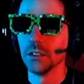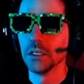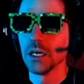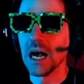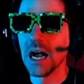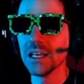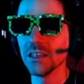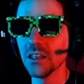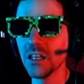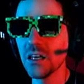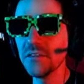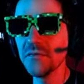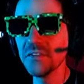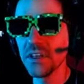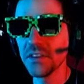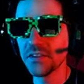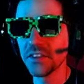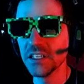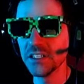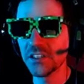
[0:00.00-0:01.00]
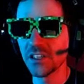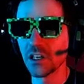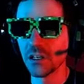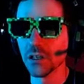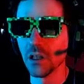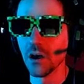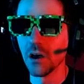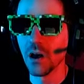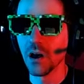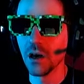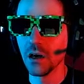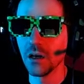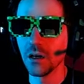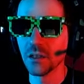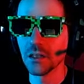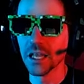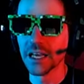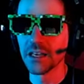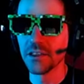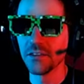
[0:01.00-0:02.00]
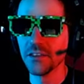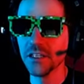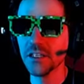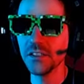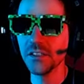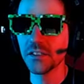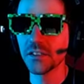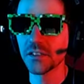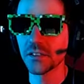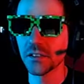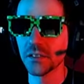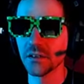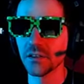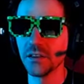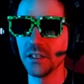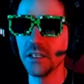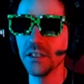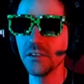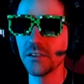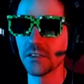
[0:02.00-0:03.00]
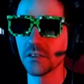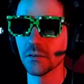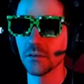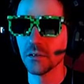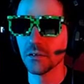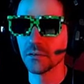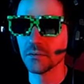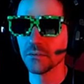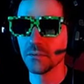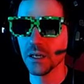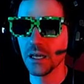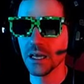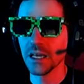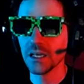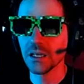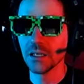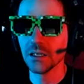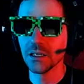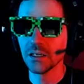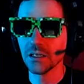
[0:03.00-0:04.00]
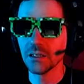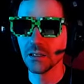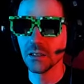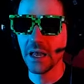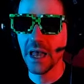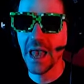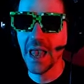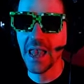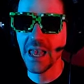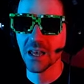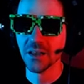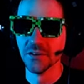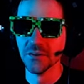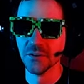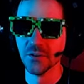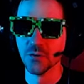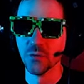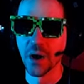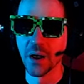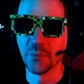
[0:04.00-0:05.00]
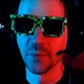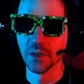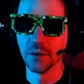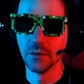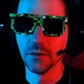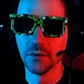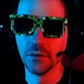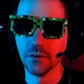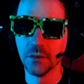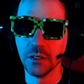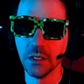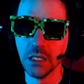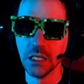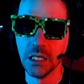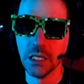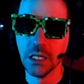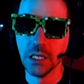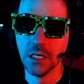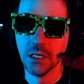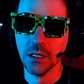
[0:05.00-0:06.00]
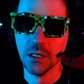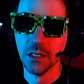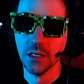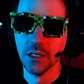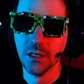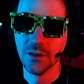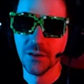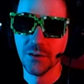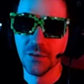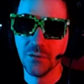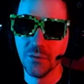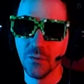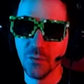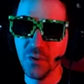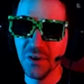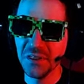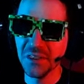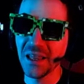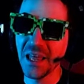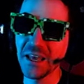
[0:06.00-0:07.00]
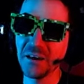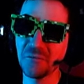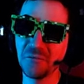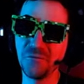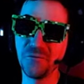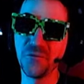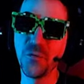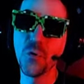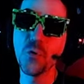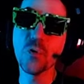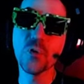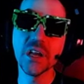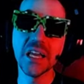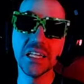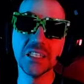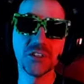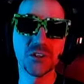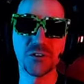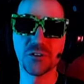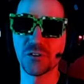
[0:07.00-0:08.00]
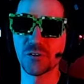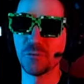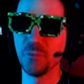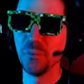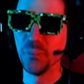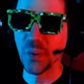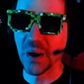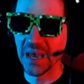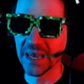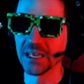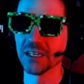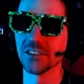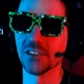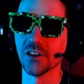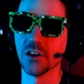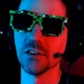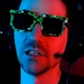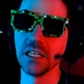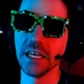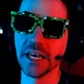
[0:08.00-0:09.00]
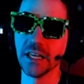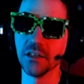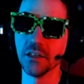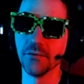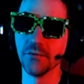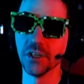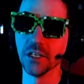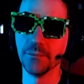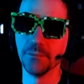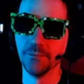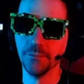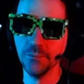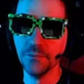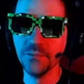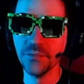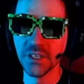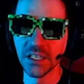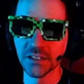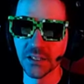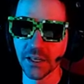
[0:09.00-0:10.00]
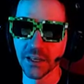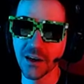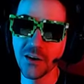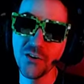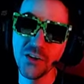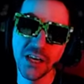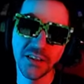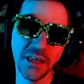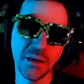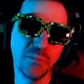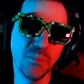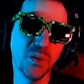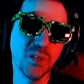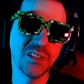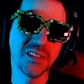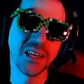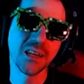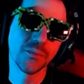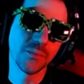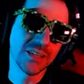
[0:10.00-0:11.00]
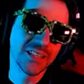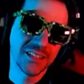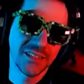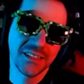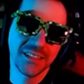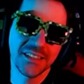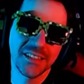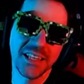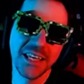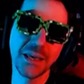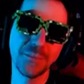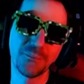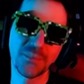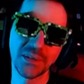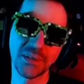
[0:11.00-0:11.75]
I love that this claw, like this, this hand weapon with like four inch spikes on the end of it is like, oh yeah, that puts enemies to sleep.